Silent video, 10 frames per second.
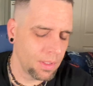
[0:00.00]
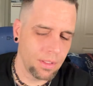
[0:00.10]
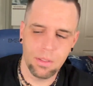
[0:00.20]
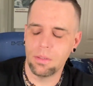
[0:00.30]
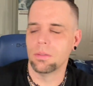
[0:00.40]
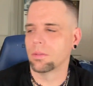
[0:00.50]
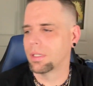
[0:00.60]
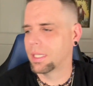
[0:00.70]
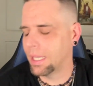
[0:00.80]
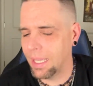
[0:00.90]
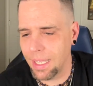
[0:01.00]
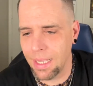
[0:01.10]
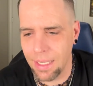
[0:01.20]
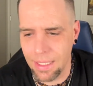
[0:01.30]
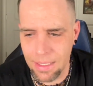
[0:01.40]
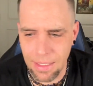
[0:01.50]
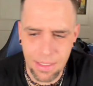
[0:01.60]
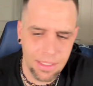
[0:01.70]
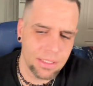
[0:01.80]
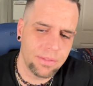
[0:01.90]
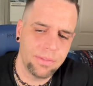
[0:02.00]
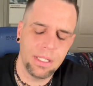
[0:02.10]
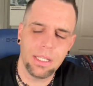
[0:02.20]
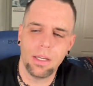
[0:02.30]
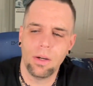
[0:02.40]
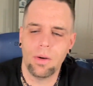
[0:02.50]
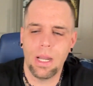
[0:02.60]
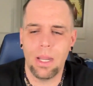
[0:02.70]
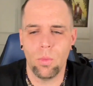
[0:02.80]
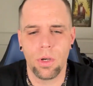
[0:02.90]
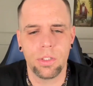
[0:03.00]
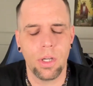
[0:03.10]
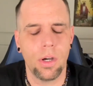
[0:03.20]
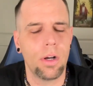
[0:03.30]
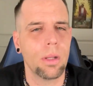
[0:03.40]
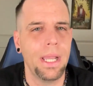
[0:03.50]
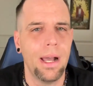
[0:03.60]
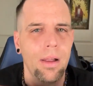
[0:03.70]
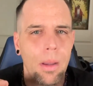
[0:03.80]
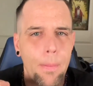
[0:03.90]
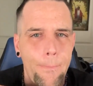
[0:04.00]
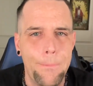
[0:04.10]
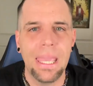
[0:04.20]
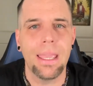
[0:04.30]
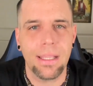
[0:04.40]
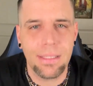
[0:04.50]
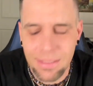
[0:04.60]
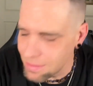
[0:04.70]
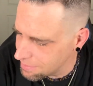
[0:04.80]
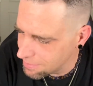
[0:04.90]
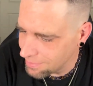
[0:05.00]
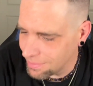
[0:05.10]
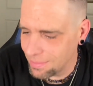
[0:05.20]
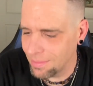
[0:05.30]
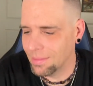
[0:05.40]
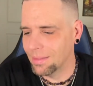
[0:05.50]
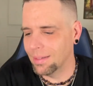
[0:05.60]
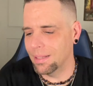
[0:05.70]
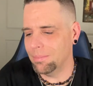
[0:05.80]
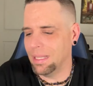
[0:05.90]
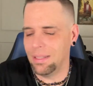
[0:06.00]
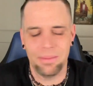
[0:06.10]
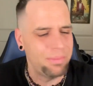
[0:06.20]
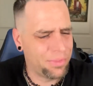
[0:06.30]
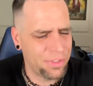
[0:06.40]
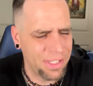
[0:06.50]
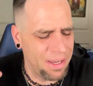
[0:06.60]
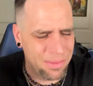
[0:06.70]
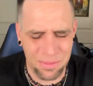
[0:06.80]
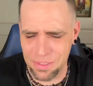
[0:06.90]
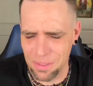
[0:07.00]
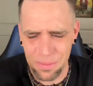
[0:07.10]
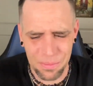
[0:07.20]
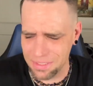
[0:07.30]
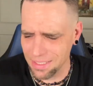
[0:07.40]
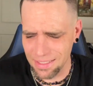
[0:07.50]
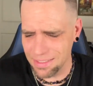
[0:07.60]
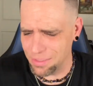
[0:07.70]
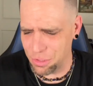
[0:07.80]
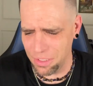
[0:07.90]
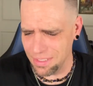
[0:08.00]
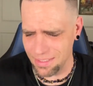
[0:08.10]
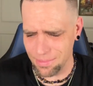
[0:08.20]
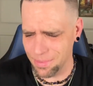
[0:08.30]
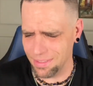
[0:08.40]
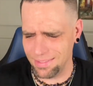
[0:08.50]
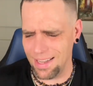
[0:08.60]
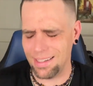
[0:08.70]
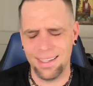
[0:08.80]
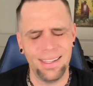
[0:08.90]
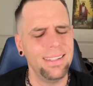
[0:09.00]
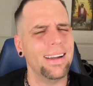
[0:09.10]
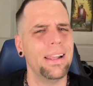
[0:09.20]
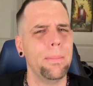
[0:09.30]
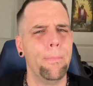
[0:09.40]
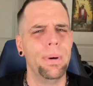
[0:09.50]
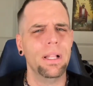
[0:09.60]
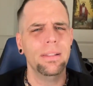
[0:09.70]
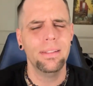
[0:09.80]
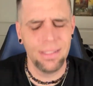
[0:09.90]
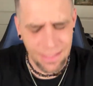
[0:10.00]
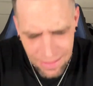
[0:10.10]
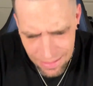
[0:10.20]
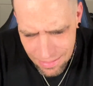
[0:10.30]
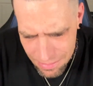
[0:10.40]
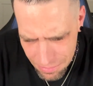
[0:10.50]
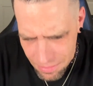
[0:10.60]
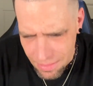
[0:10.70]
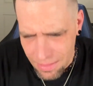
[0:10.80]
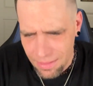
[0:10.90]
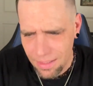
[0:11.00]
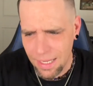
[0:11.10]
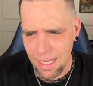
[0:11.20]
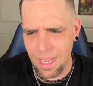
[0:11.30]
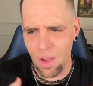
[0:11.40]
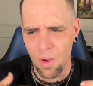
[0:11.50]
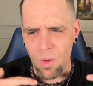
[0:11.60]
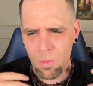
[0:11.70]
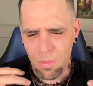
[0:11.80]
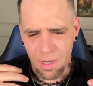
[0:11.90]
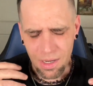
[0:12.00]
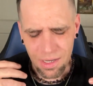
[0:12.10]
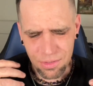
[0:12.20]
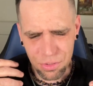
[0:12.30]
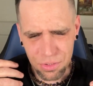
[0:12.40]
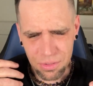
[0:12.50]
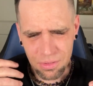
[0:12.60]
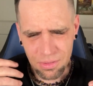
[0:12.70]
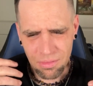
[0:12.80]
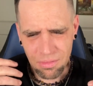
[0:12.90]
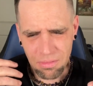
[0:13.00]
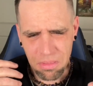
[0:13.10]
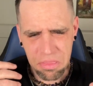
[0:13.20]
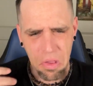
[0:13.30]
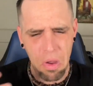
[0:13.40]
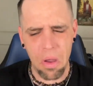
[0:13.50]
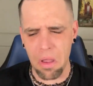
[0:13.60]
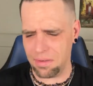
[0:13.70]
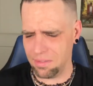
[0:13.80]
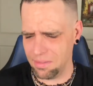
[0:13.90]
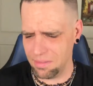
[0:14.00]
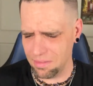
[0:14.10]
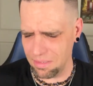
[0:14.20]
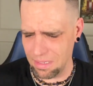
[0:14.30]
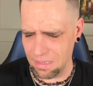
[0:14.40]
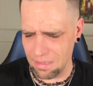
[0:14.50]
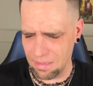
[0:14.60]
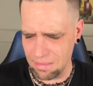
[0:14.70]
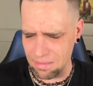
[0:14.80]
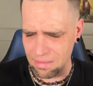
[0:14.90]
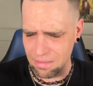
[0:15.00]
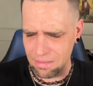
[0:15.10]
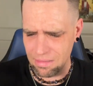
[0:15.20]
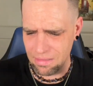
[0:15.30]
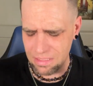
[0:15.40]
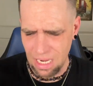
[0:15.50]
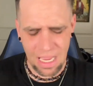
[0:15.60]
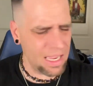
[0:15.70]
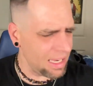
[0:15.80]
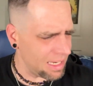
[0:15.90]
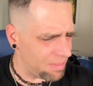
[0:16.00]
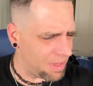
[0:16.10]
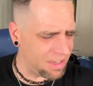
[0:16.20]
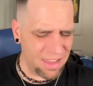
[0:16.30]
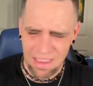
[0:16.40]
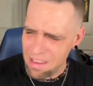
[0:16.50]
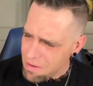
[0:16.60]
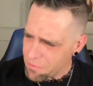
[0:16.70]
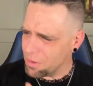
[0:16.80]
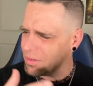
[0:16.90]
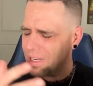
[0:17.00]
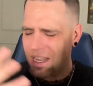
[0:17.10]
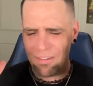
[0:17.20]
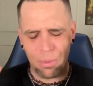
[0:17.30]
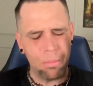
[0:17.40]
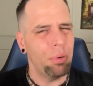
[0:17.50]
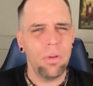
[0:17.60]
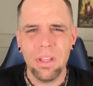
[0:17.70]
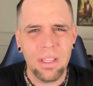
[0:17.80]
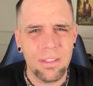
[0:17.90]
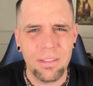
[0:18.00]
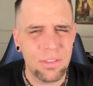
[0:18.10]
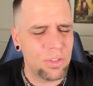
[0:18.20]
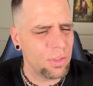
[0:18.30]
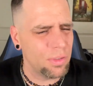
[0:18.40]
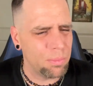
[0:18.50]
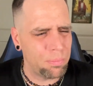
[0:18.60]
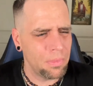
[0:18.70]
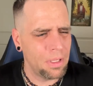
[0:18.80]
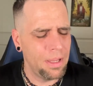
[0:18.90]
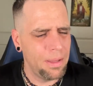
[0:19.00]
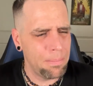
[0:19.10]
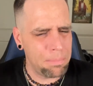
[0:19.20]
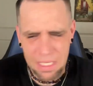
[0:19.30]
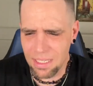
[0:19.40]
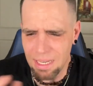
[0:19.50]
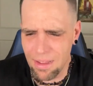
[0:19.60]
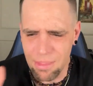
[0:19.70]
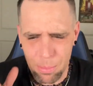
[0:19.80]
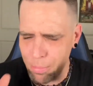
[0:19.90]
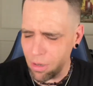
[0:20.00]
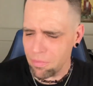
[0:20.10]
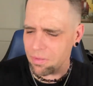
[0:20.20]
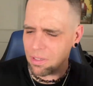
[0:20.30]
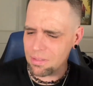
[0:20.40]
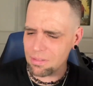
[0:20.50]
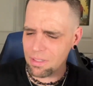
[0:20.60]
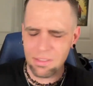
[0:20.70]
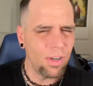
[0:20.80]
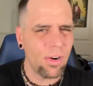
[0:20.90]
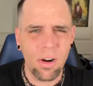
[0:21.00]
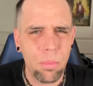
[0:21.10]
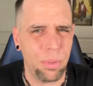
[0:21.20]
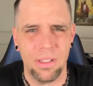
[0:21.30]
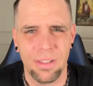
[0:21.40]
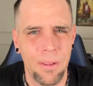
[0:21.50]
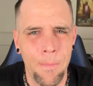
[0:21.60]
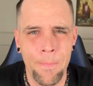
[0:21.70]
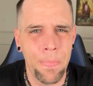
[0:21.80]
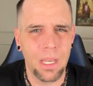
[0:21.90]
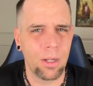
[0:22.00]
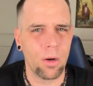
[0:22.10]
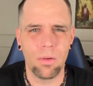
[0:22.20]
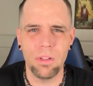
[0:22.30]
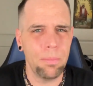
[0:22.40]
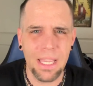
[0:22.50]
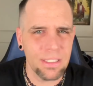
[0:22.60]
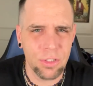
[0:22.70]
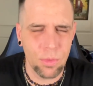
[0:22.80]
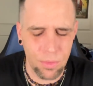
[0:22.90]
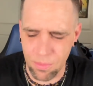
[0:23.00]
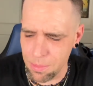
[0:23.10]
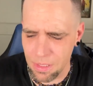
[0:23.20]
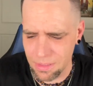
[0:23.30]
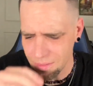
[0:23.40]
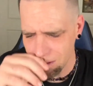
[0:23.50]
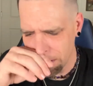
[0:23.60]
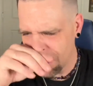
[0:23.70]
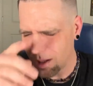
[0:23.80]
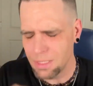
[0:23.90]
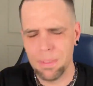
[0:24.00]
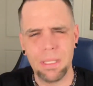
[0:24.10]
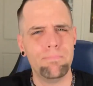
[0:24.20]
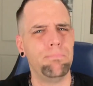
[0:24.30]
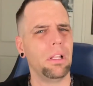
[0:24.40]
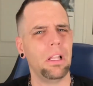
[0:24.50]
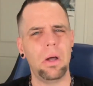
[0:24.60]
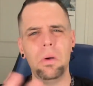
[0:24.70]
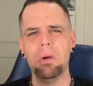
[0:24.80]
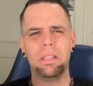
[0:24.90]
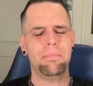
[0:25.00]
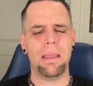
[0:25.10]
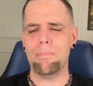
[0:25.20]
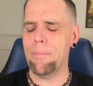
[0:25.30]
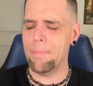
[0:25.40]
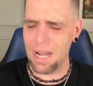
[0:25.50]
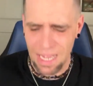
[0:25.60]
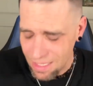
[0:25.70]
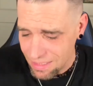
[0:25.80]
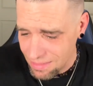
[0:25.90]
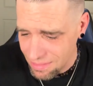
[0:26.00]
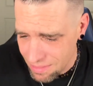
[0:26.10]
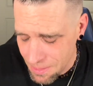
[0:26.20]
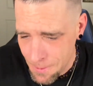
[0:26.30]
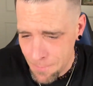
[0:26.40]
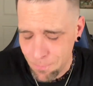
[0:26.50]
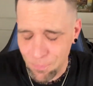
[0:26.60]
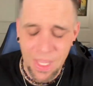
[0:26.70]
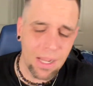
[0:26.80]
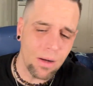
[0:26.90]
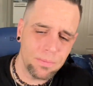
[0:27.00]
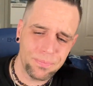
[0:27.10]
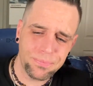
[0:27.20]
Okay, in this video, I want to talk about picks. That may sound so silly and cheesy, but I cannot believe how much thought and time and effort I've been putting into picking out the perfect guitar pick here over the past 2 or 3 months. It's been blowing my mind. Now,